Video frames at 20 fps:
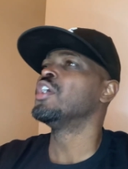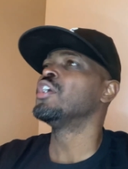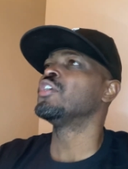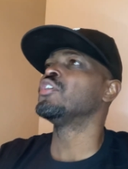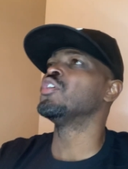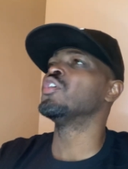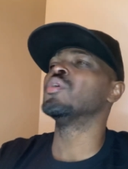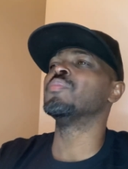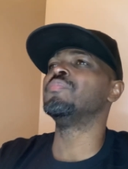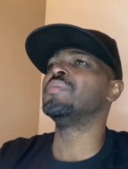
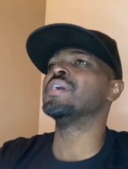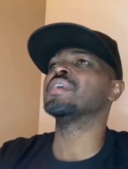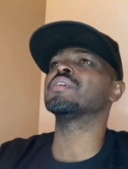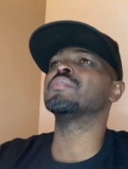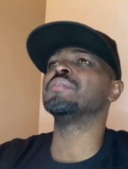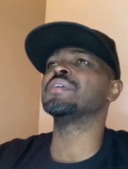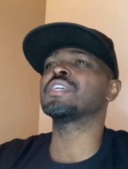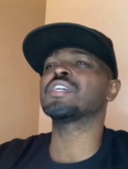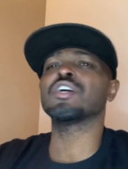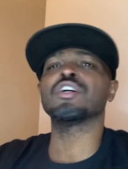You're bitter
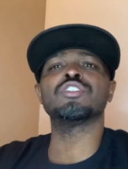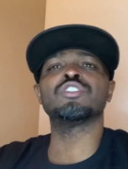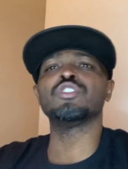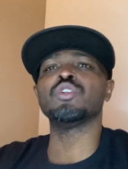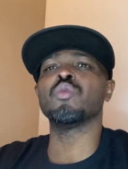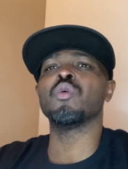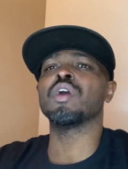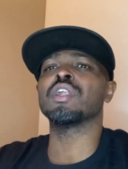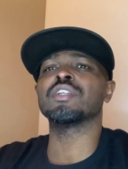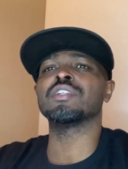because
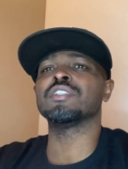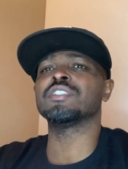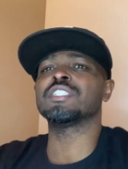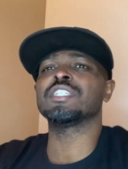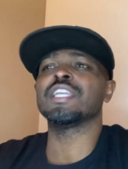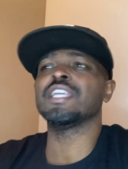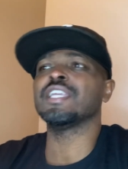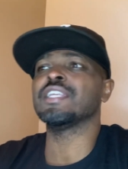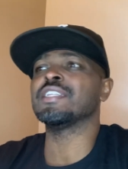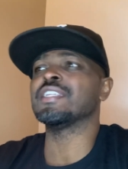you wanted to
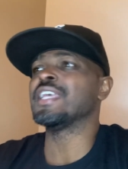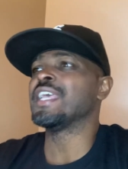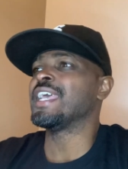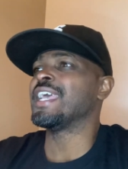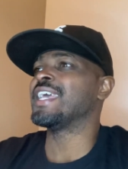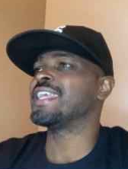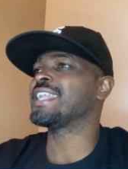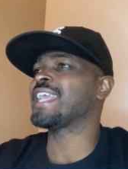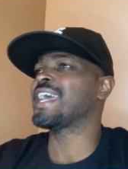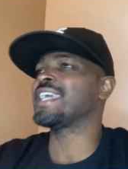cheat
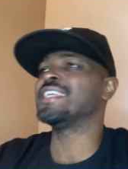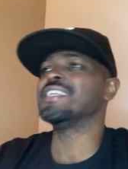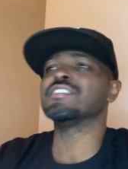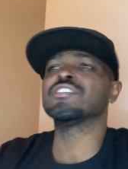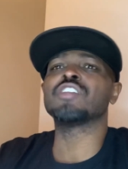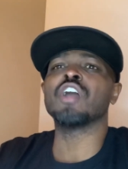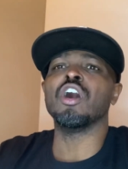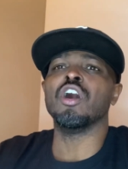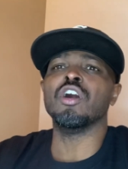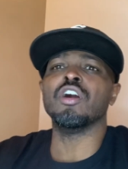and now he's
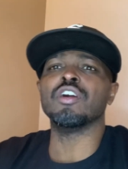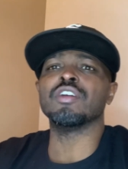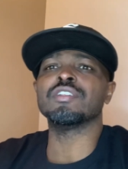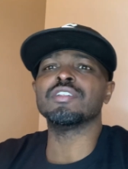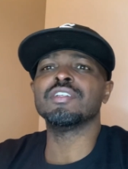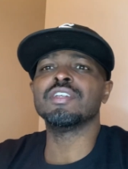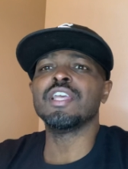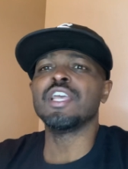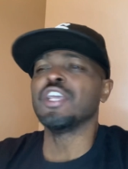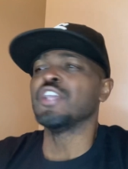gone.